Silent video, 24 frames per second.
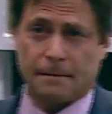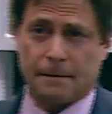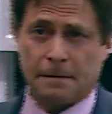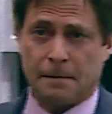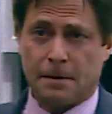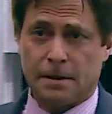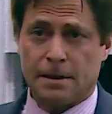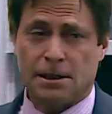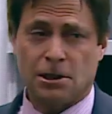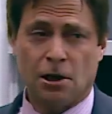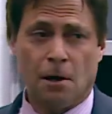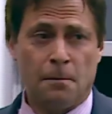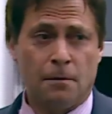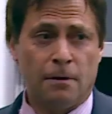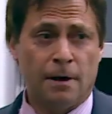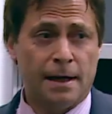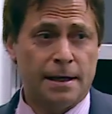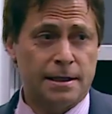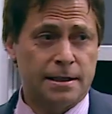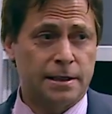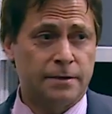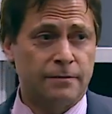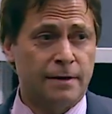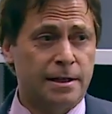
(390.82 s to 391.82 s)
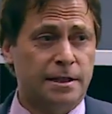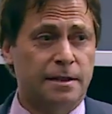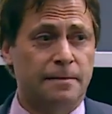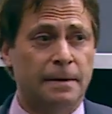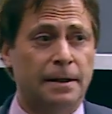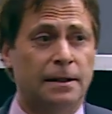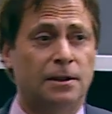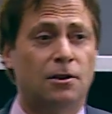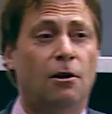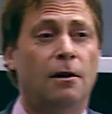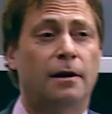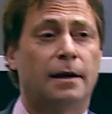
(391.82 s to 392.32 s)
I'm going to summarize the rest of
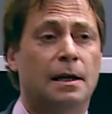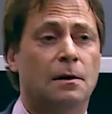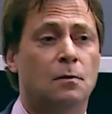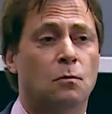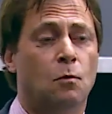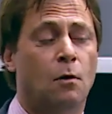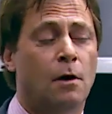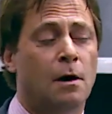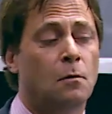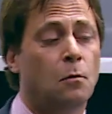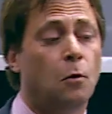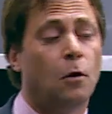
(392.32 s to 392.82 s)
my talk in one